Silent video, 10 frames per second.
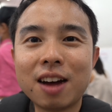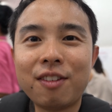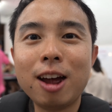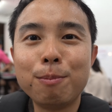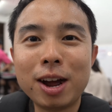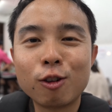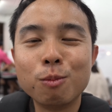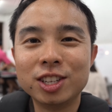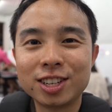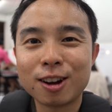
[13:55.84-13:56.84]
I've had back
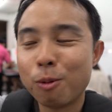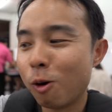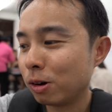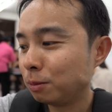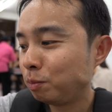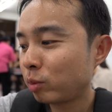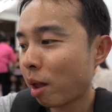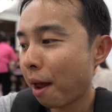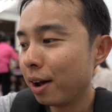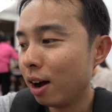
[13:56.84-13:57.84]
home in Singapore.
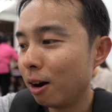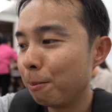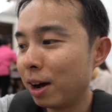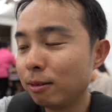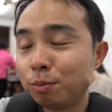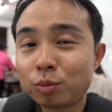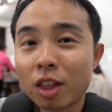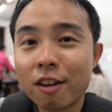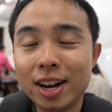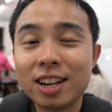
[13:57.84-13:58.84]
But
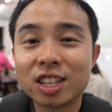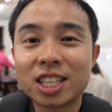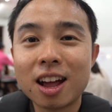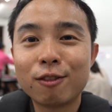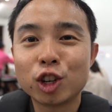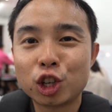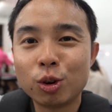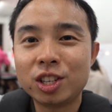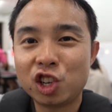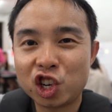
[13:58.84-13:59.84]
really the star of the show
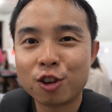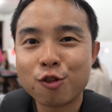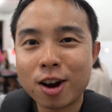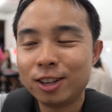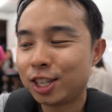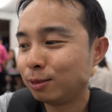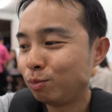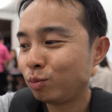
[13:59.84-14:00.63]
is the chicken rice.